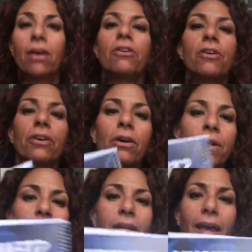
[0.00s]
you're
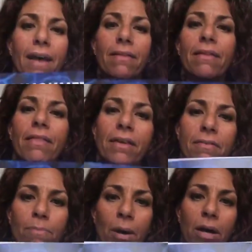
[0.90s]
going to get this
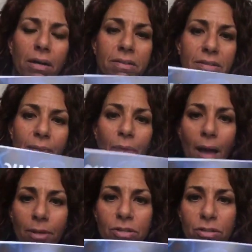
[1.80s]
book,
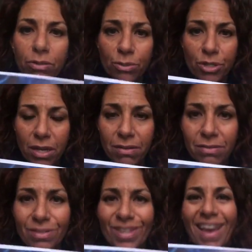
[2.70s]
Stemnomic
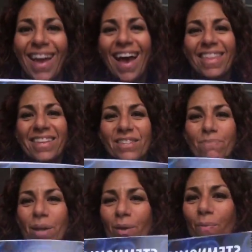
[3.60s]
Solutions. And this will
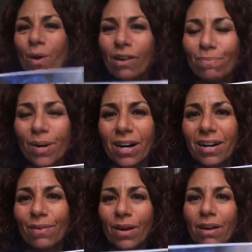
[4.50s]
be your
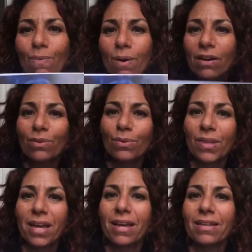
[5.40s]
workbook. We're going to work through
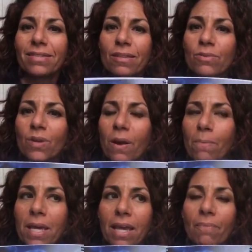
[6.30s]
this. There's going to
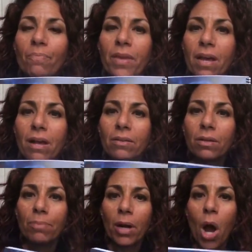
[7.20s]
be a
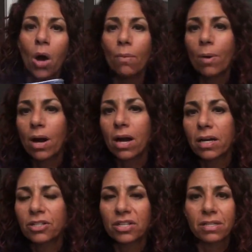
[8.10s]
little bit of
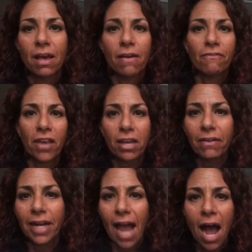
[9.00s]
homework, just
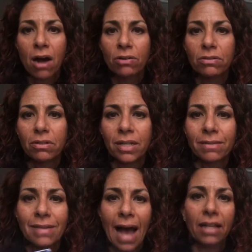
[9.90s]
figuring out
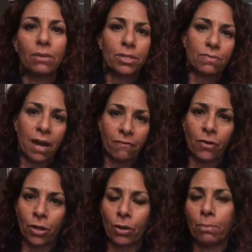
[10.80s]
exactly what's right for
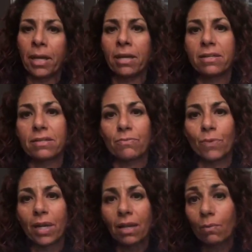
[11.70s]
you, because
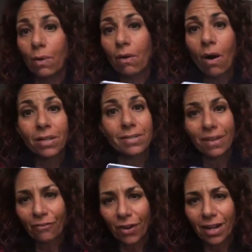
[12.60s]
really we're all
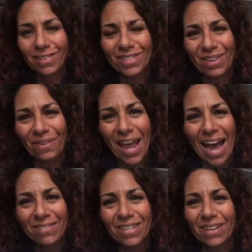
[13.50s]
different. So we
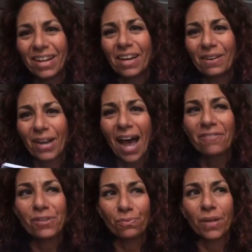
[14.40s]
have
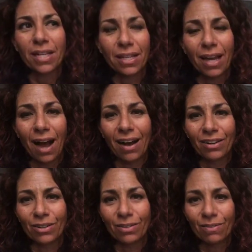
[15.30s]
to really
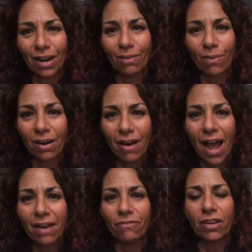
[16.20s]
honor where we're
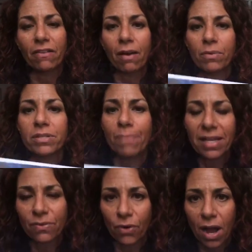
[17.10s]
at and figure out what's
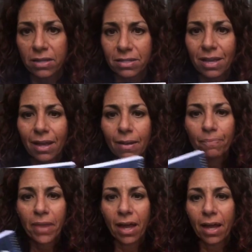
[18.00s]
best for us.
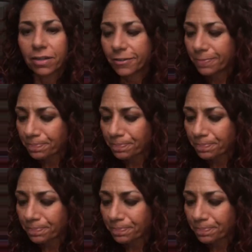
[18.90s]
And